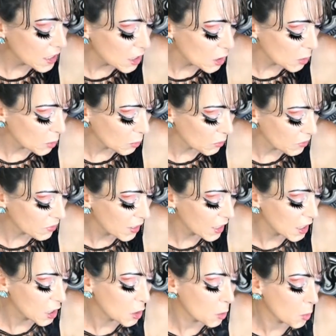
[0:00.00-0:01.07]
use
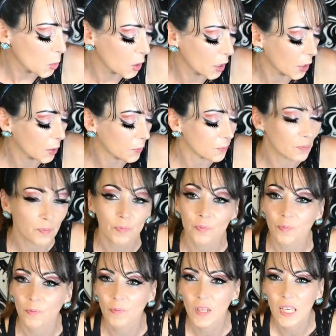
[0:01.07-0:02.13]
your
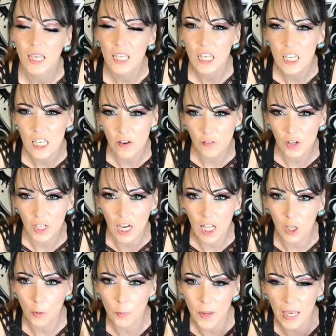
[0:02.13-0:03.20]
different
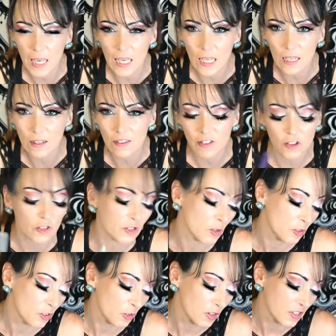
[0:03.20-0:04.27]
color pens to
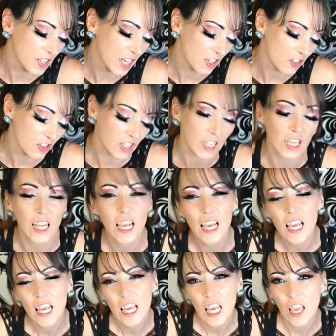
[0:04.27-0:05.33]
suit your intention.
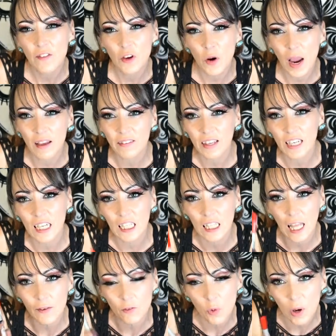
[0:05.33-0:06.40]
If you're asking a
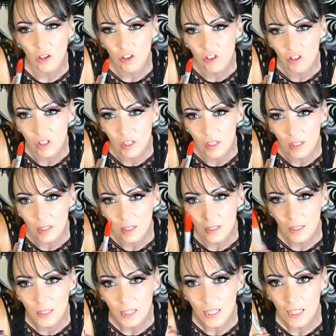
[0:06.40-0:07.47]
love question,
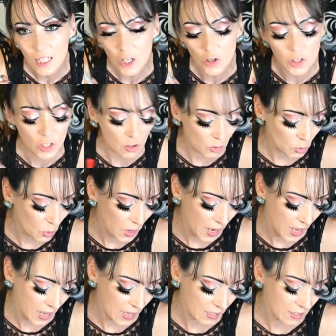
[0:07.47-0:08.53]
you can use
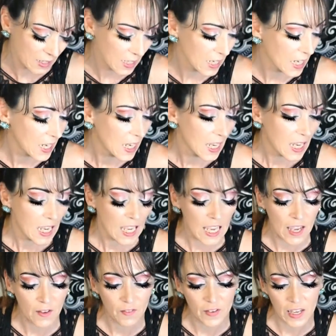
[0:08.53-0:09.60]
red.
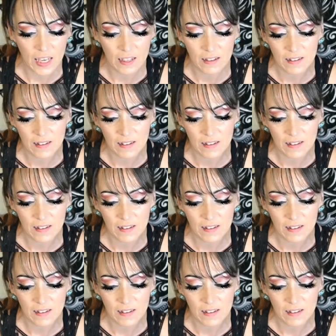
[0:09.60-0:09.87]
If it's